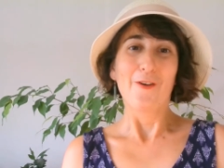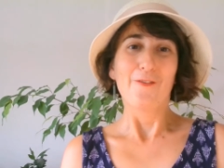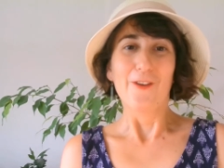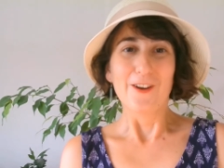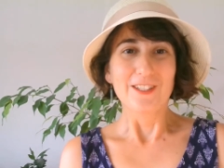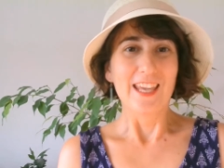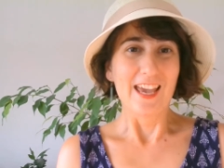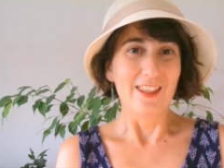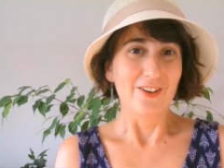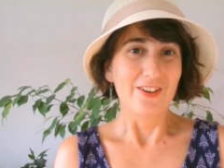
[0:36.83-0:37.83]
First
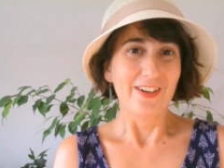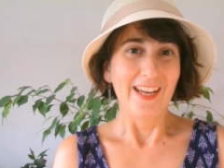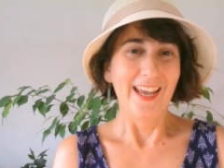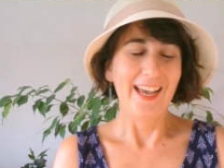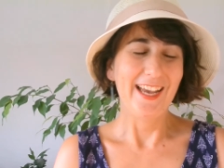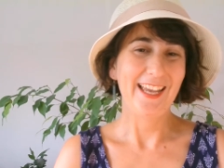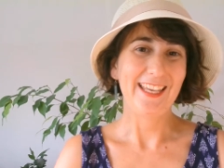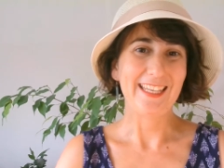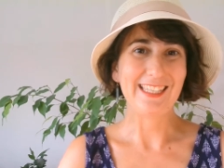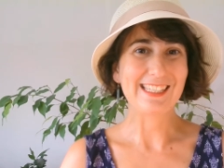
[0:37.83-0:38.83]
category
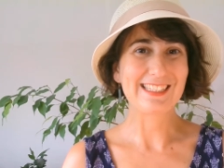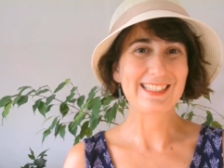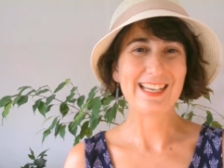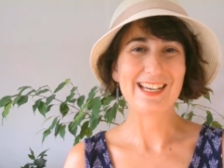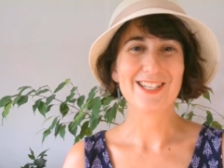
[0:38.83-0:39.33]
is